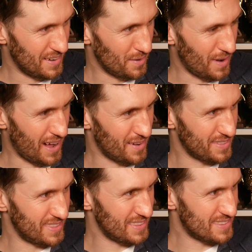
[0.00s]

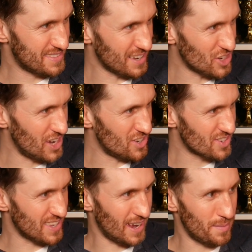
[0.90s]
Wow, such
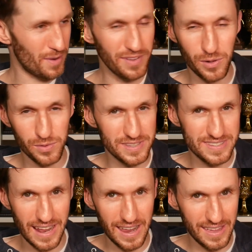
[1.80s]
interesting. I'm loving all this
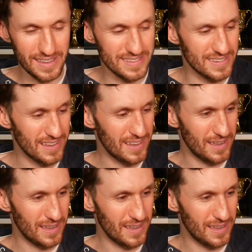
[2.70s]
delicate